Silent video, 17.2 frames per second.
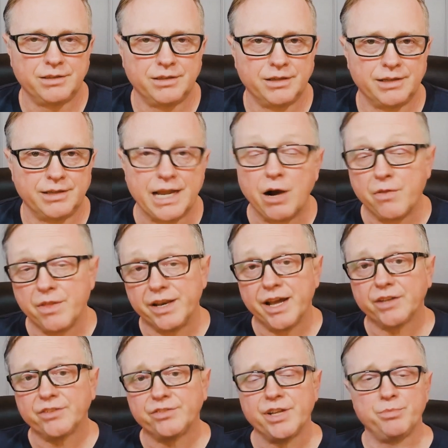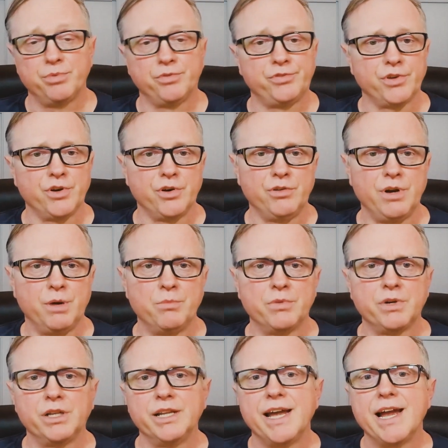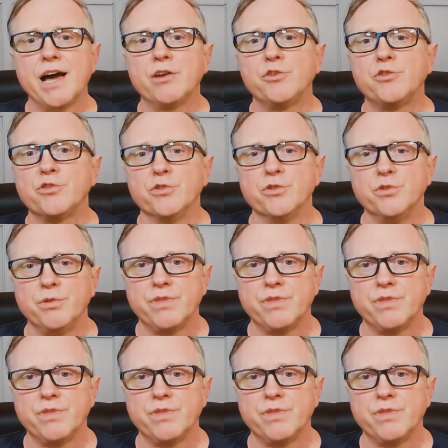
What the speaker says: Now, in the next episode, I'm going to lay out a truth